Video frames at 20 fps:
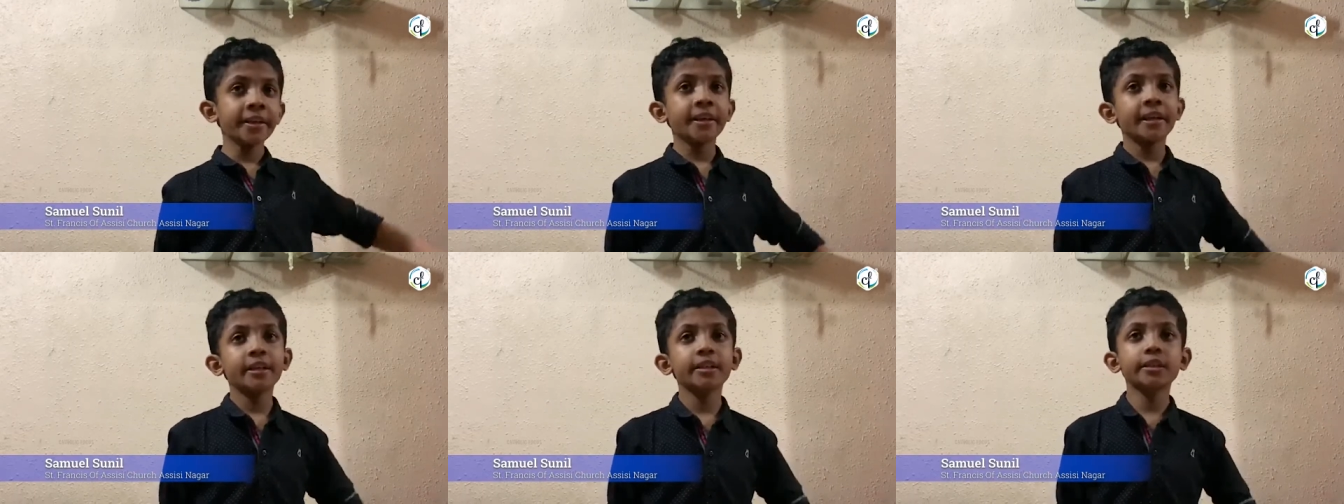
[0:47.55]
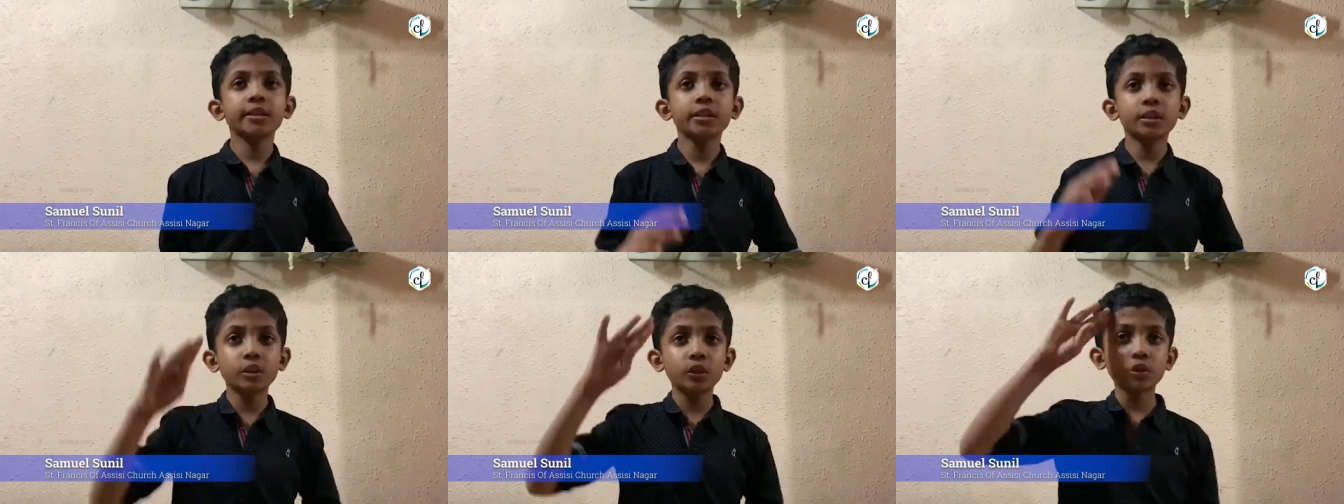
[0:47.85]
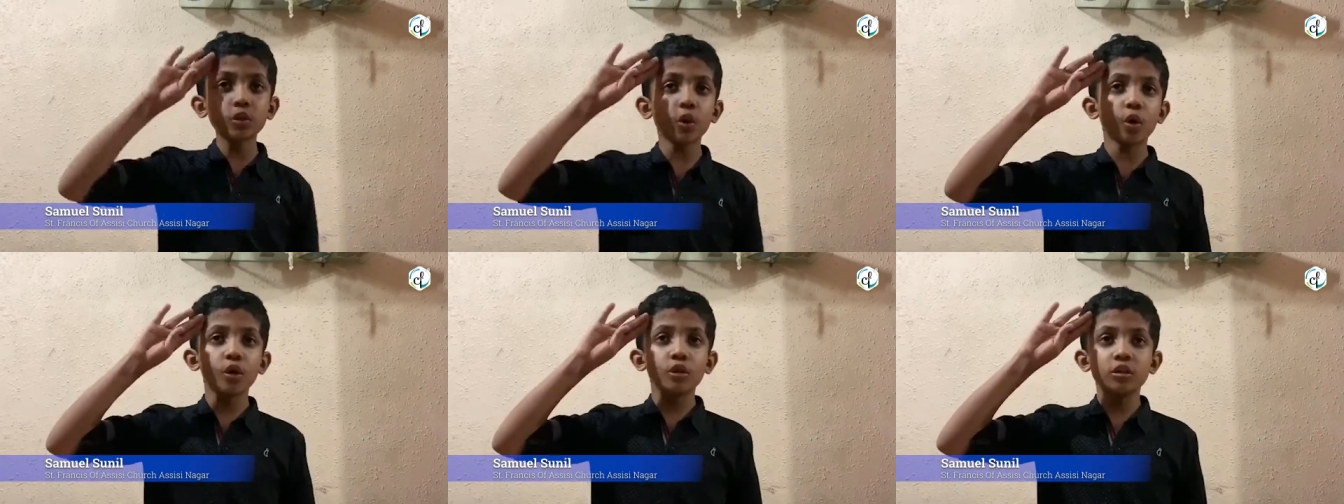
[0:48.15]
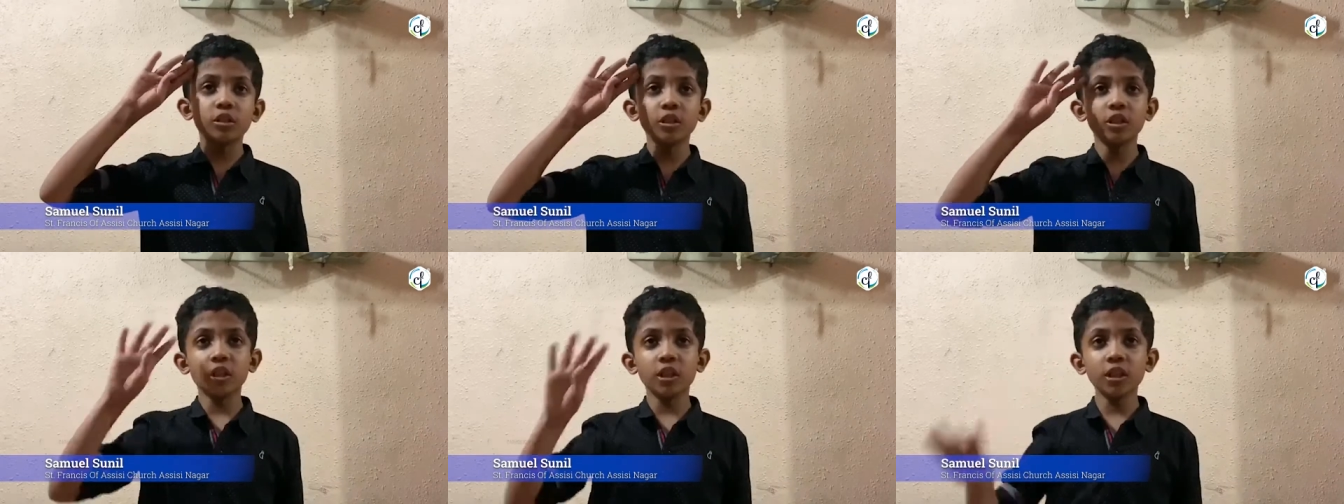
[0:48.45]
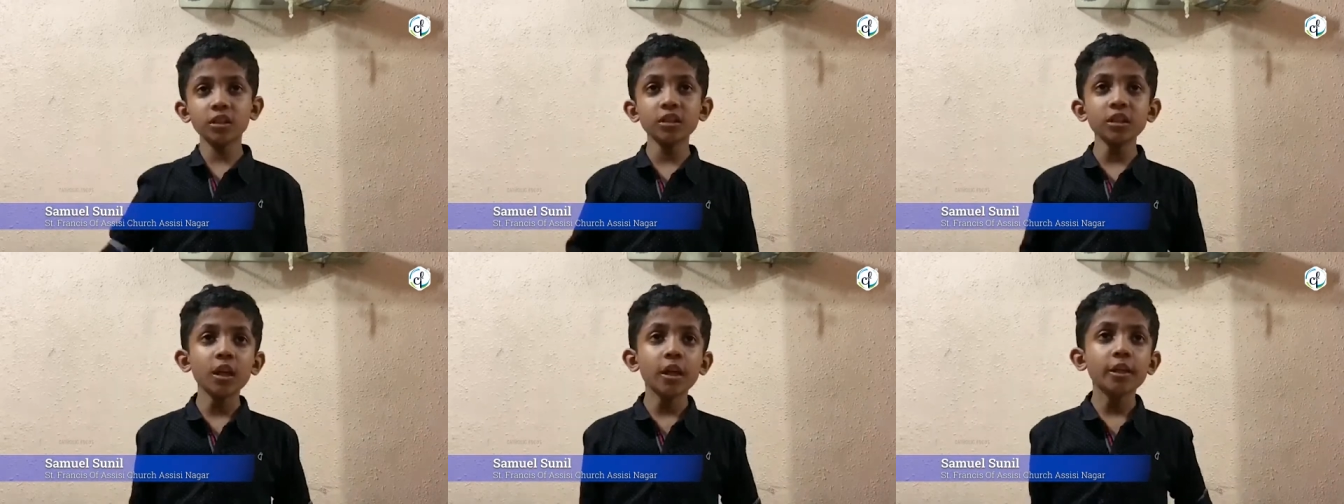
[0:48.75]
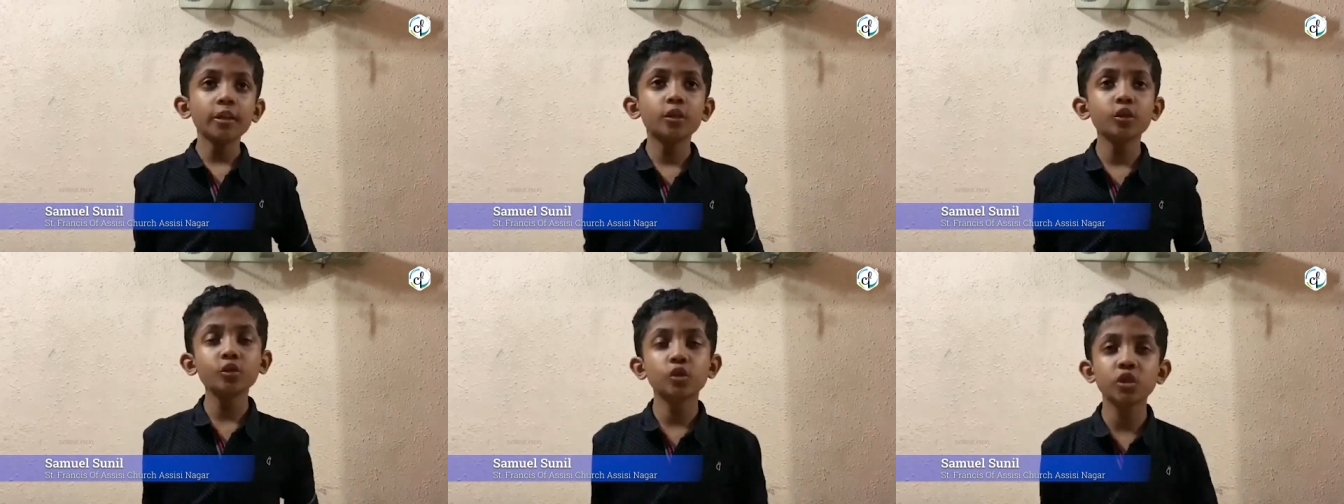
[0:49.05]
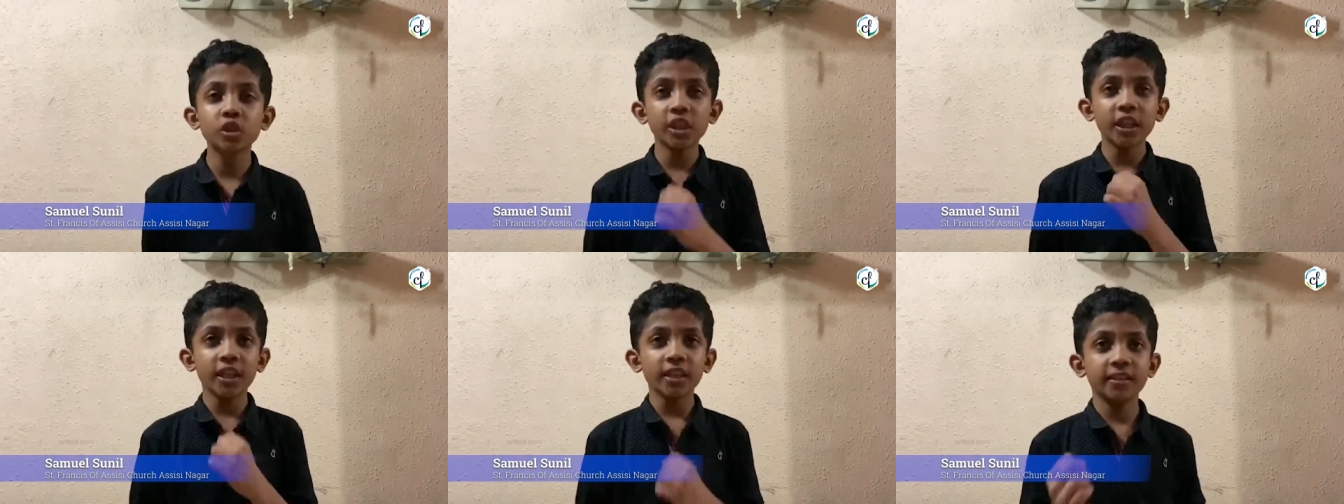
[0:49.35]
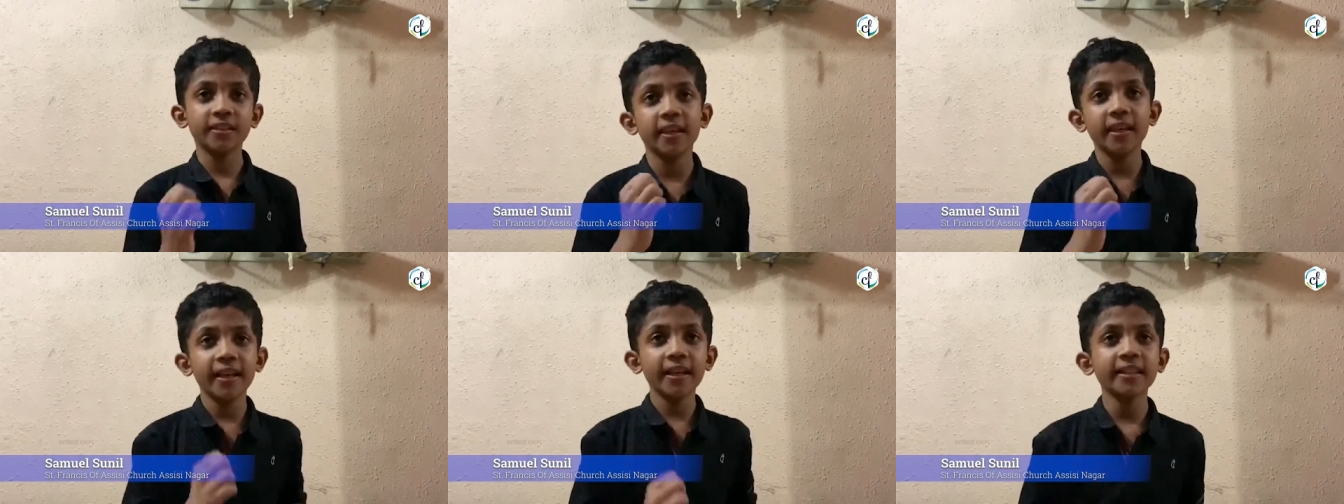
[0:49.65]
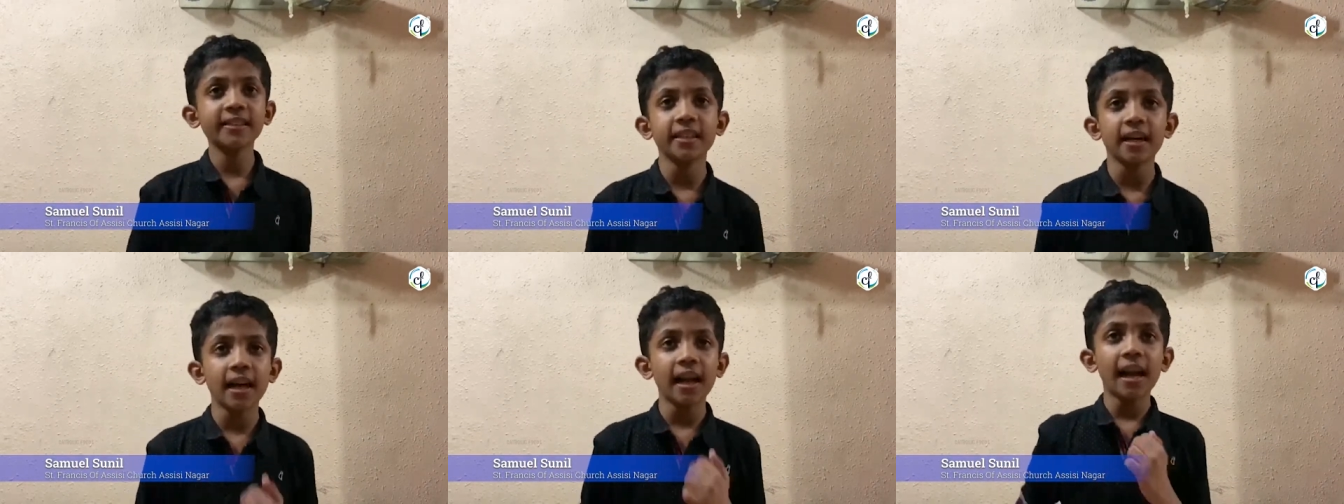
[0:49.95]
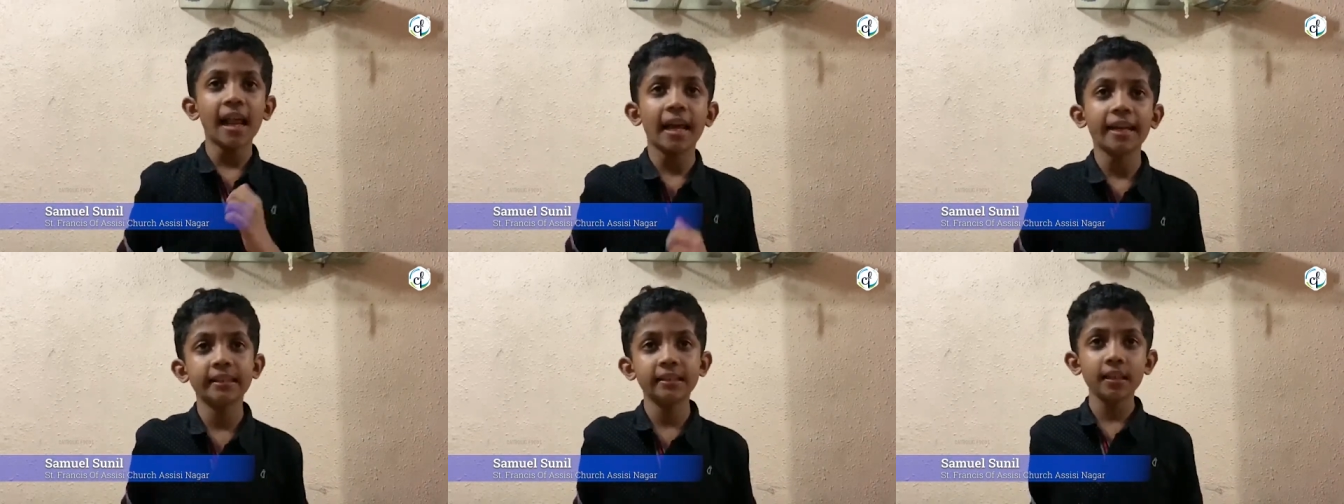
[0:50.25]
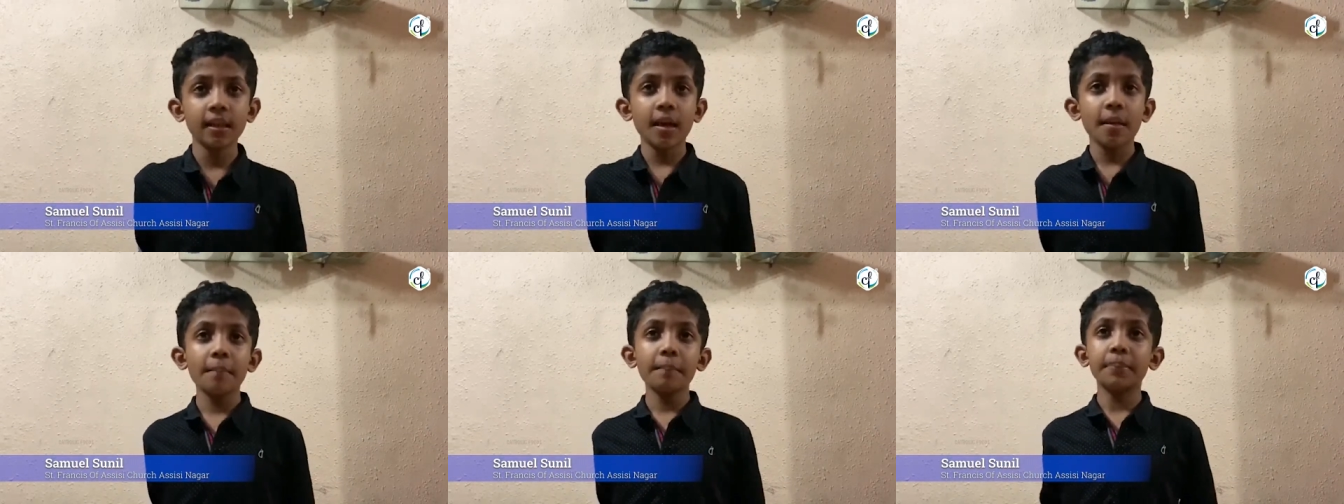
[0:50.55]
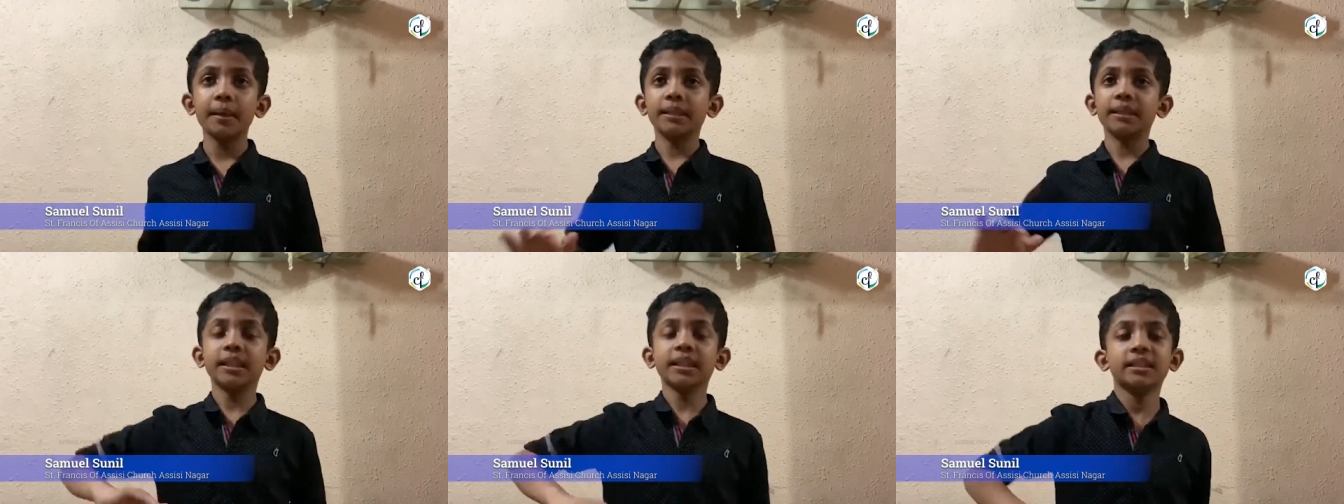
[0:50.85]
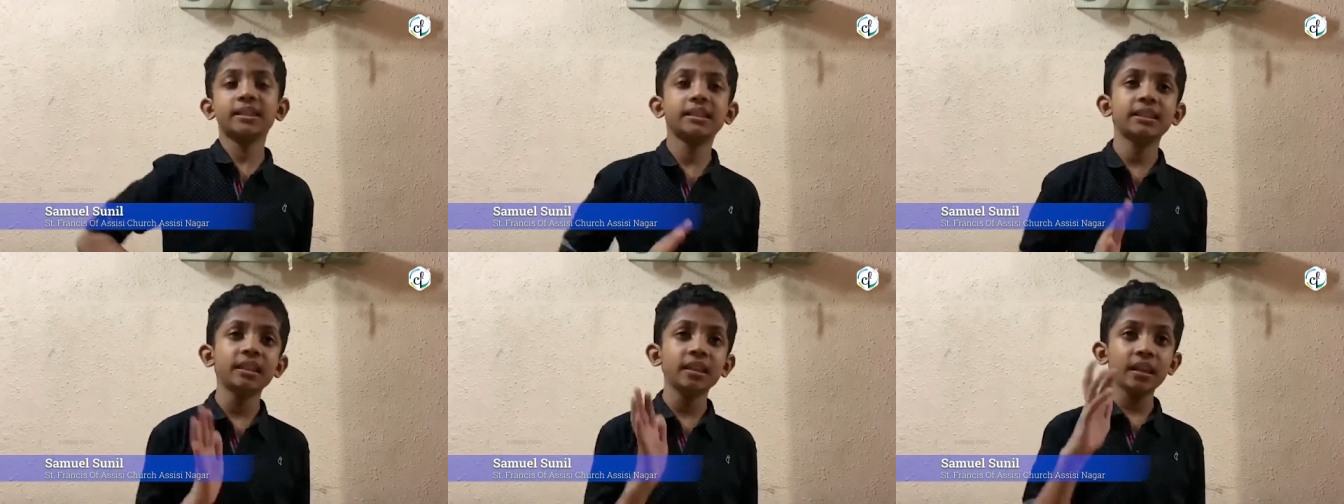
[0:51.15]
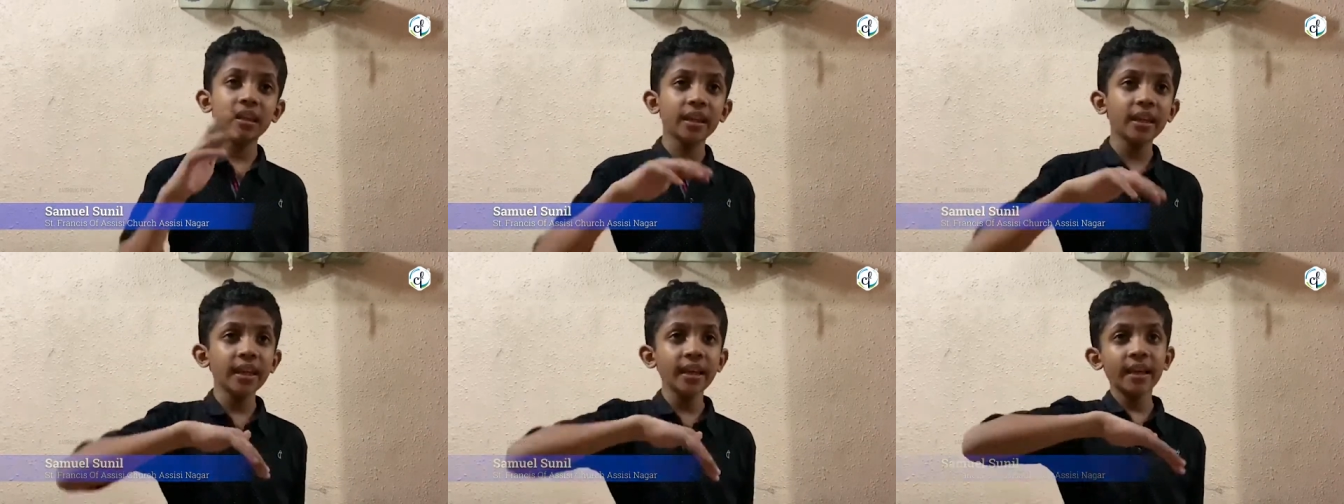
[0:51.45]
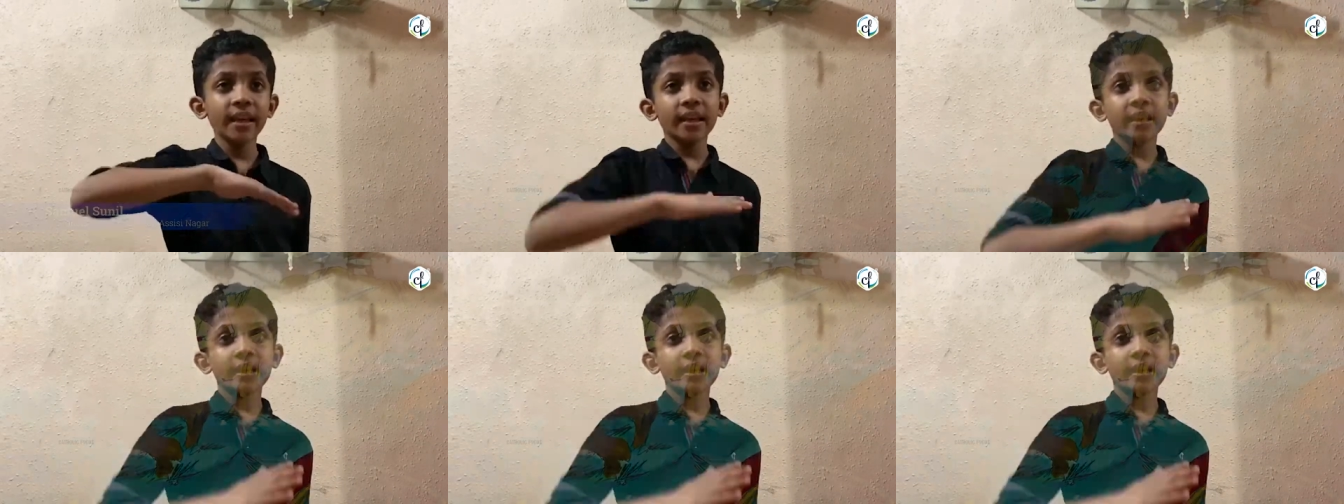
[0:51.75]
his soldiers to chase the Israelites, but the sea